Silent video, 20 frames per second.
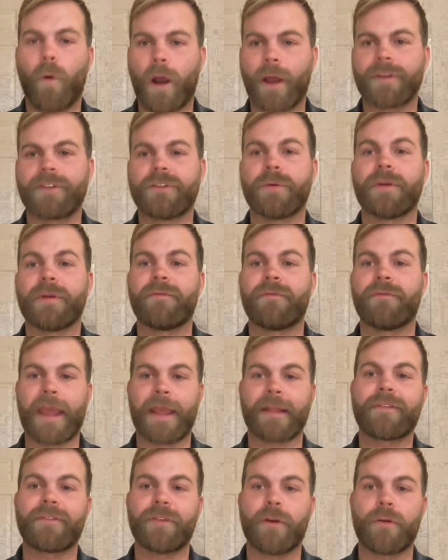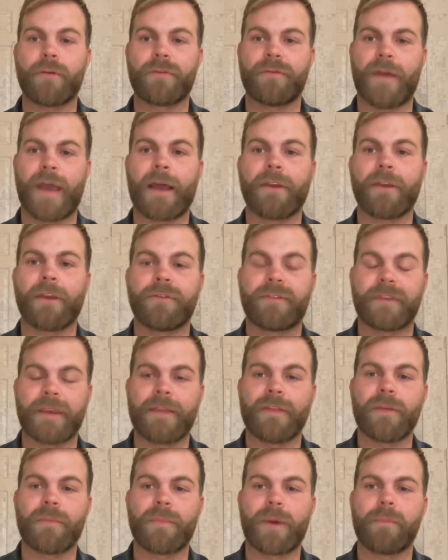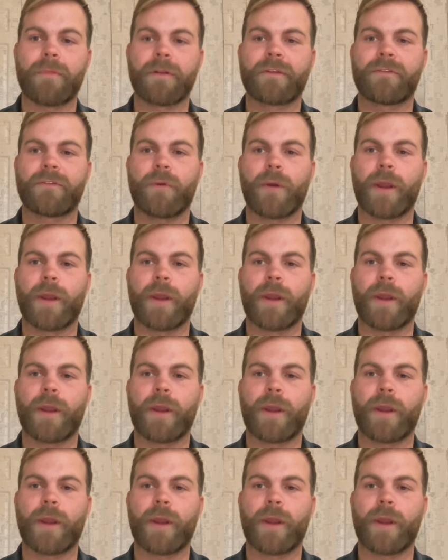want to advance those values in the public square.